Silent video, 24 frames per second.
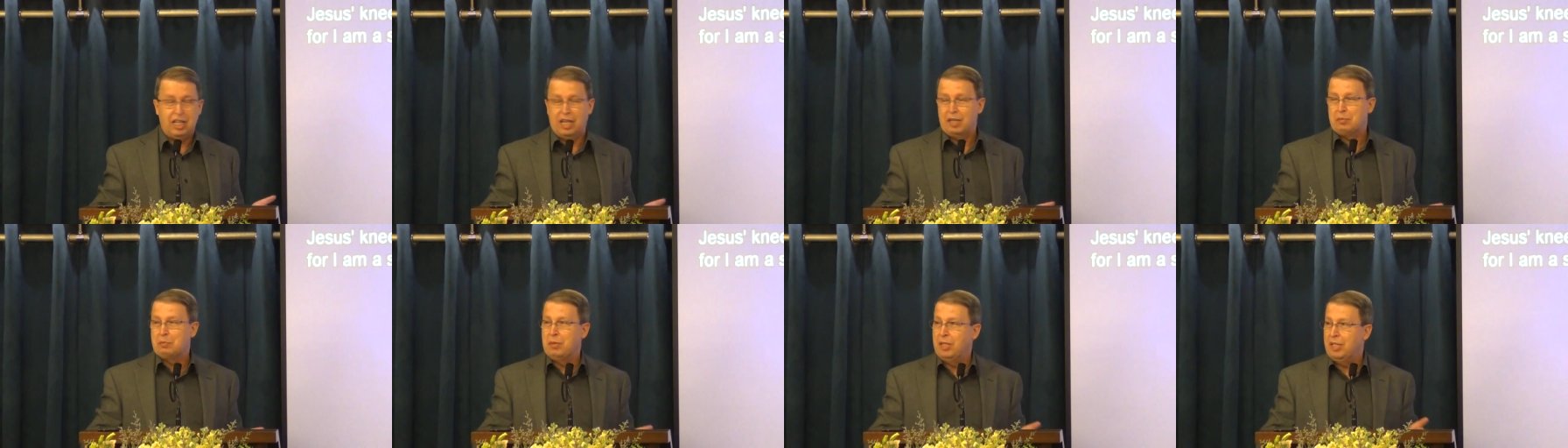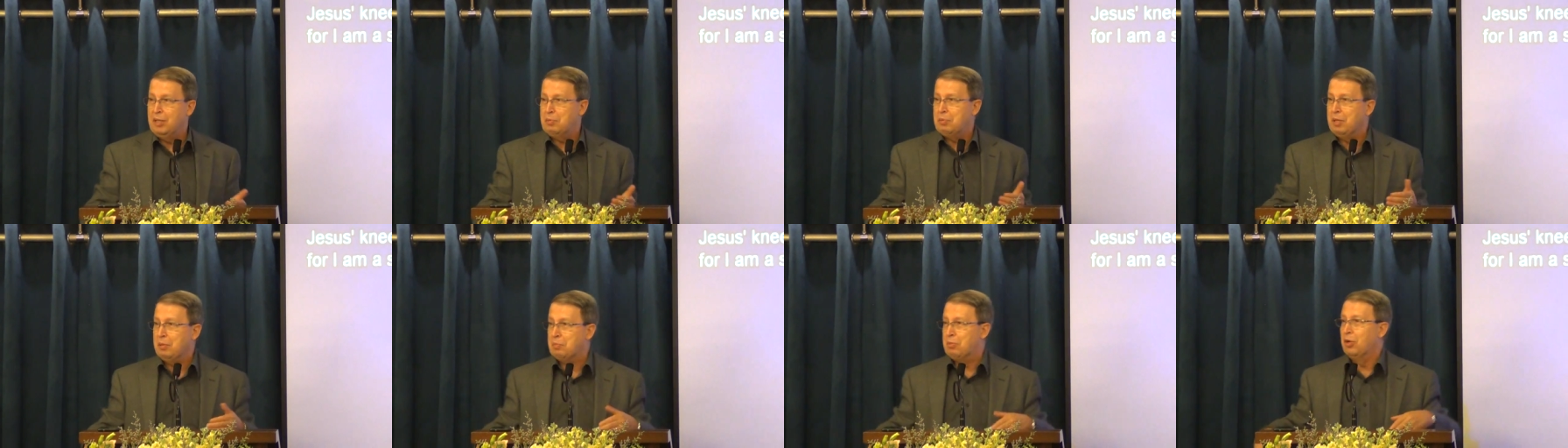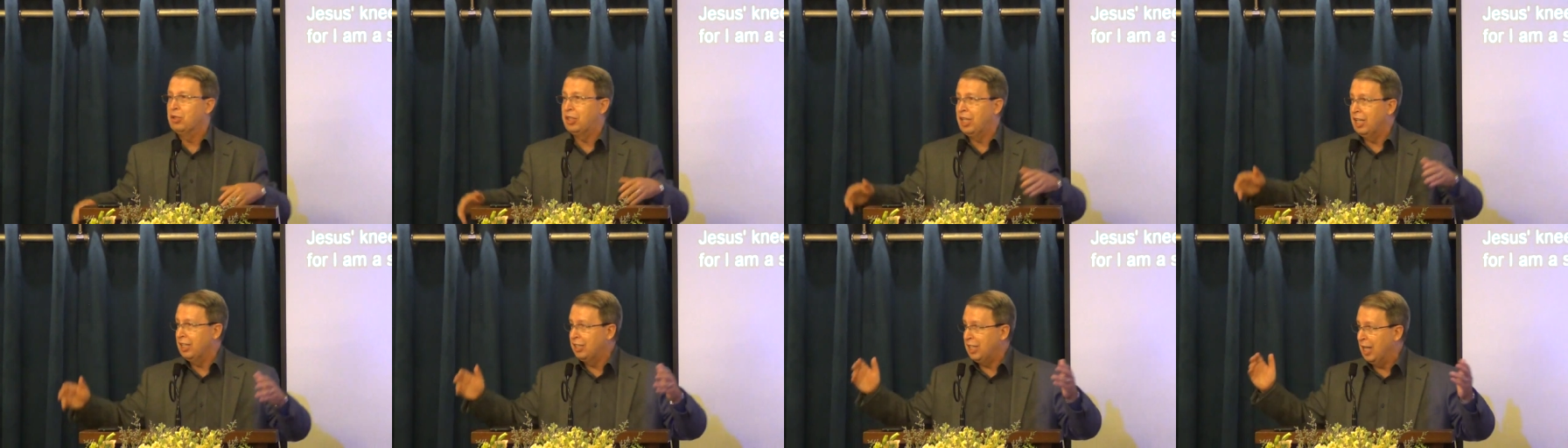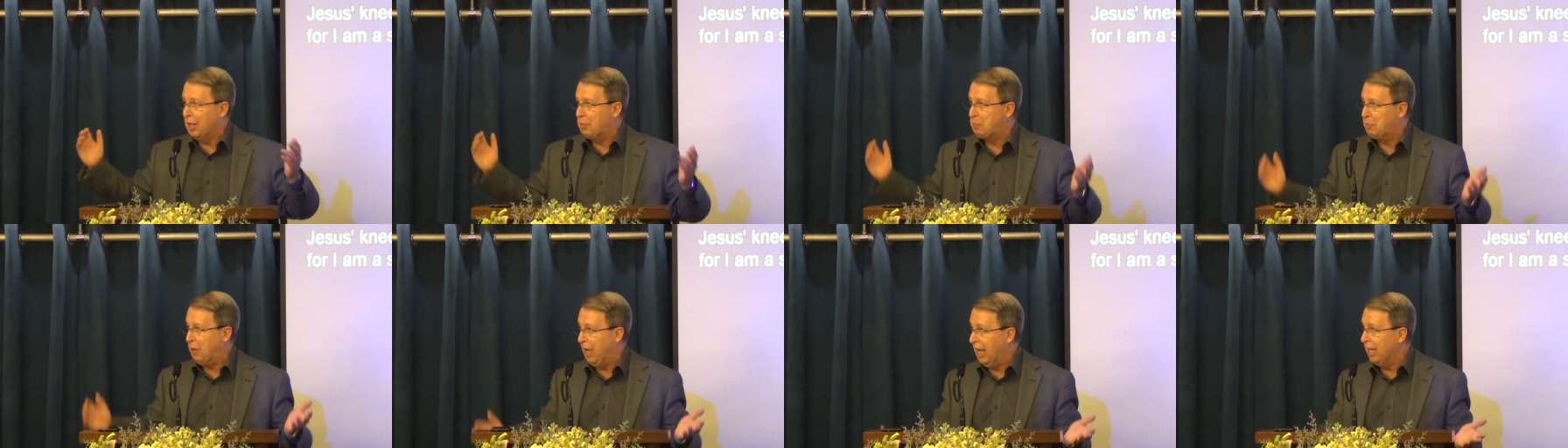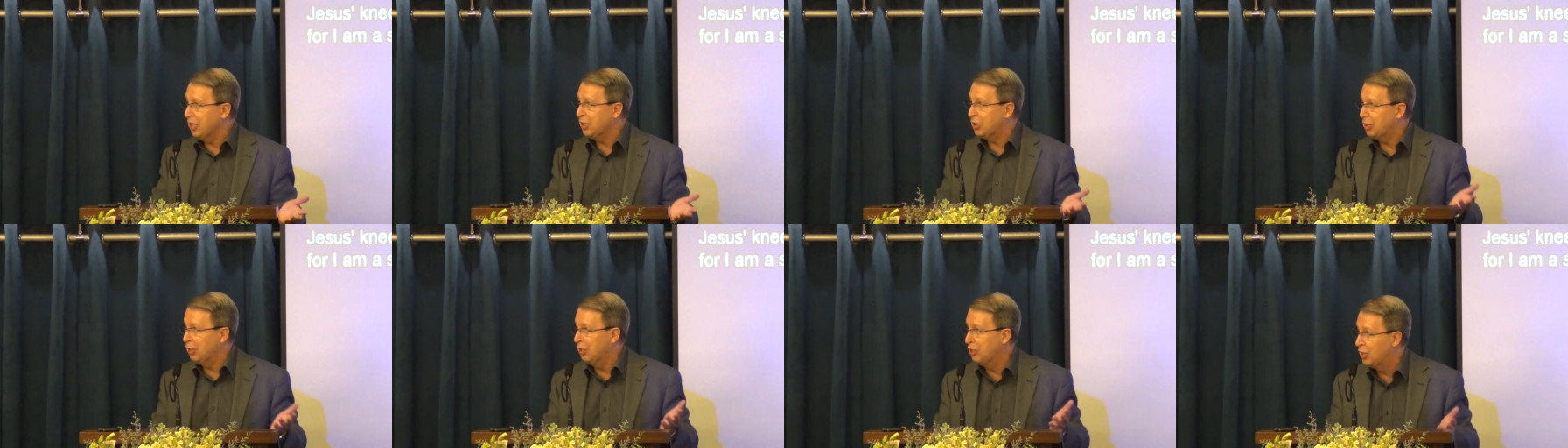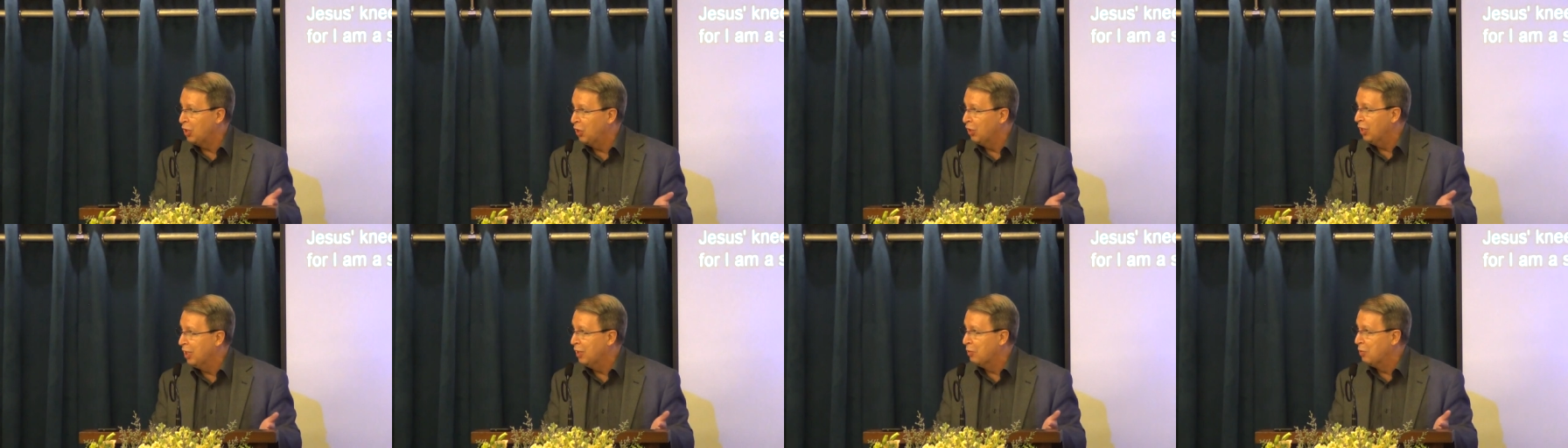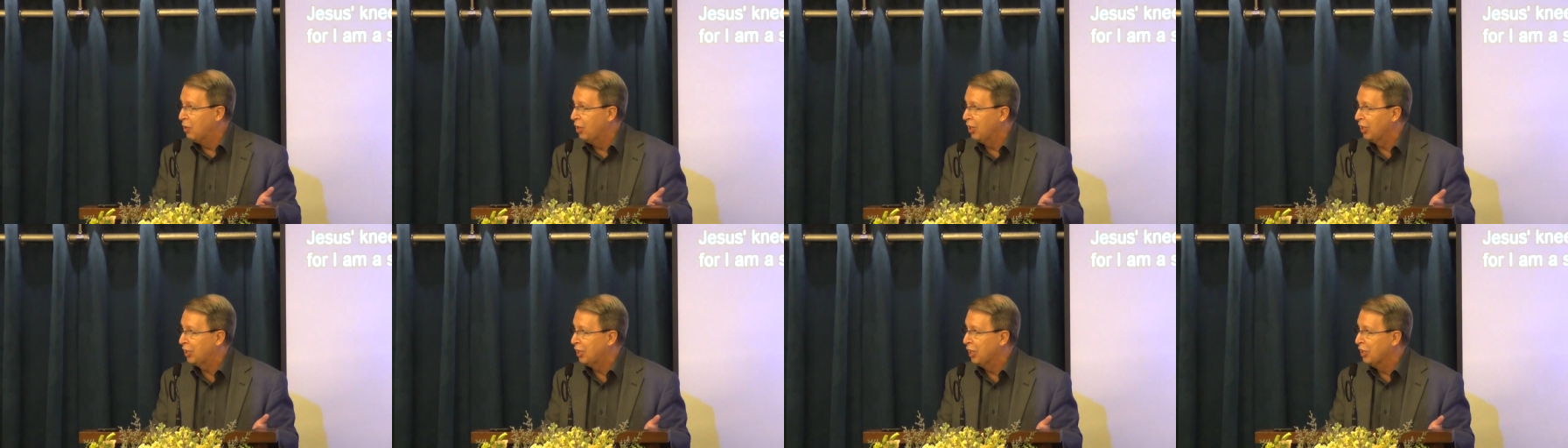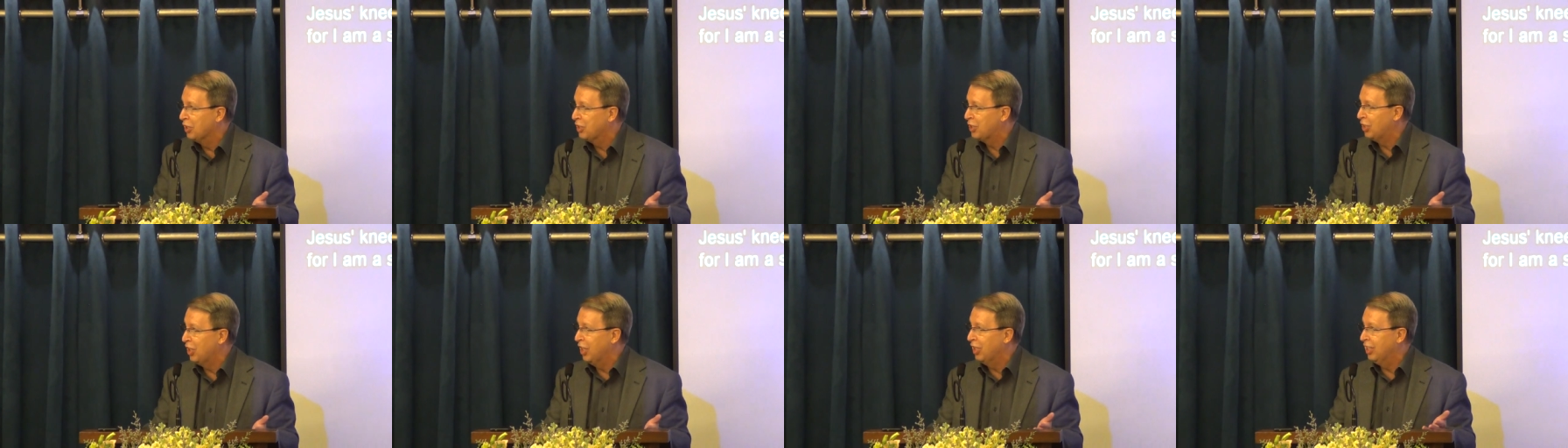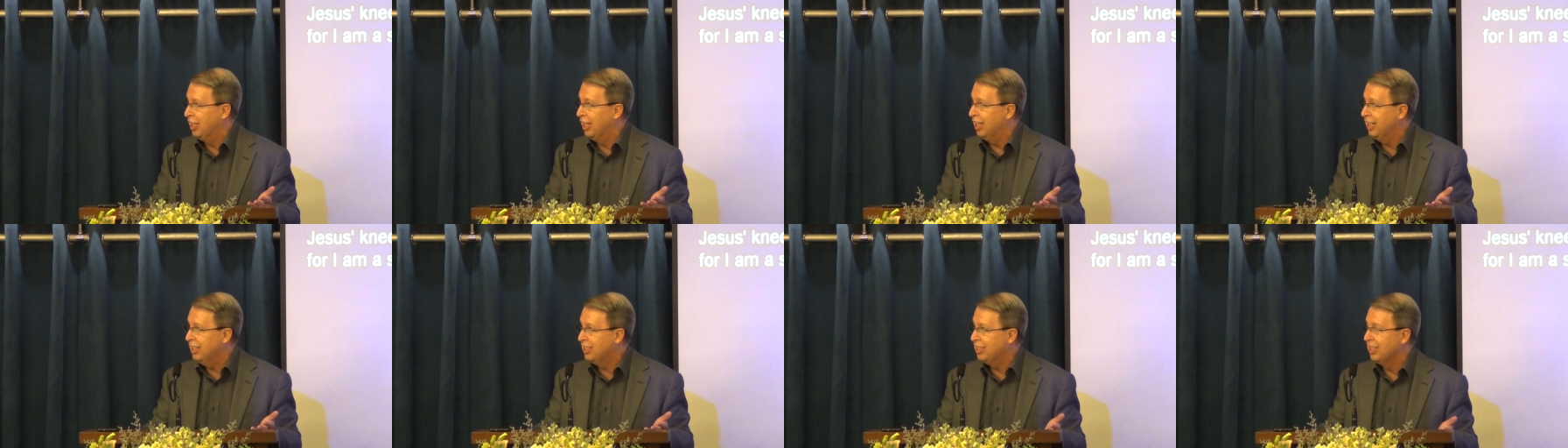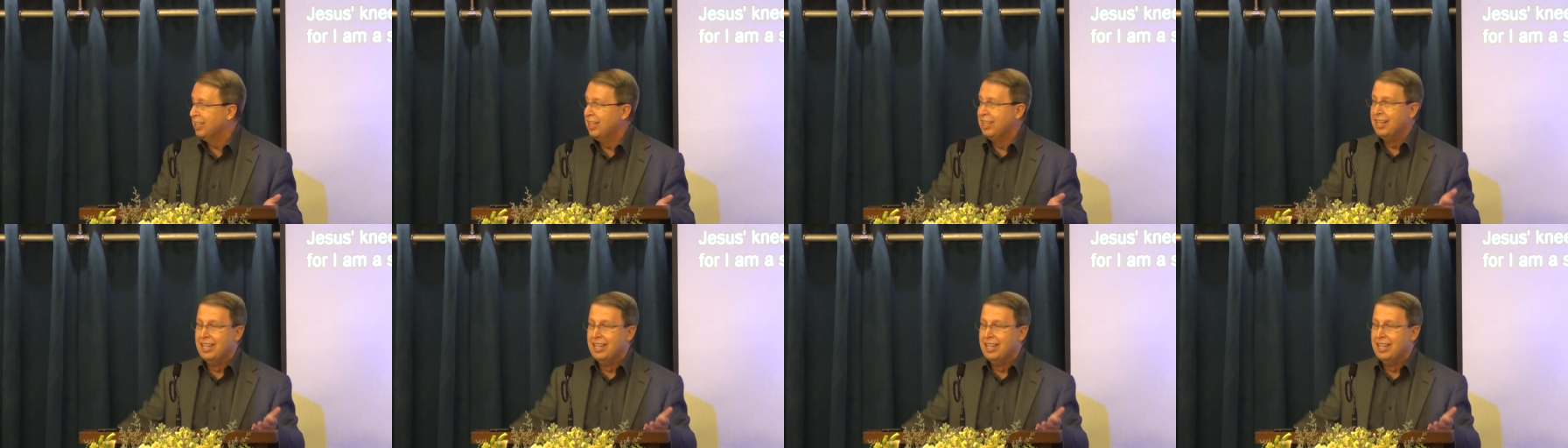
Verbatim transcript: Like many people think that pastors only work on Sundays.